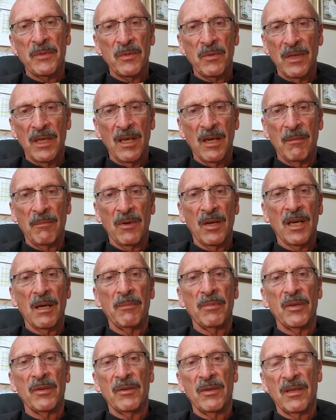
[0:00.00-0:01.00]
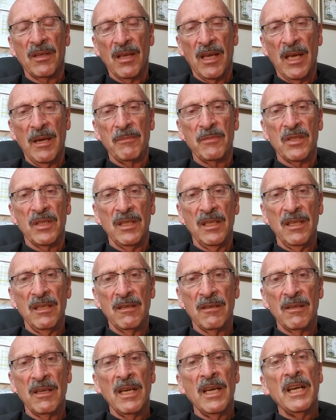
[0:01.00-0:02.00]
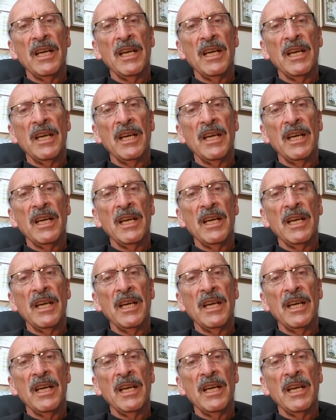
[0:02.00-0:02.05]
We come a couple of times a year,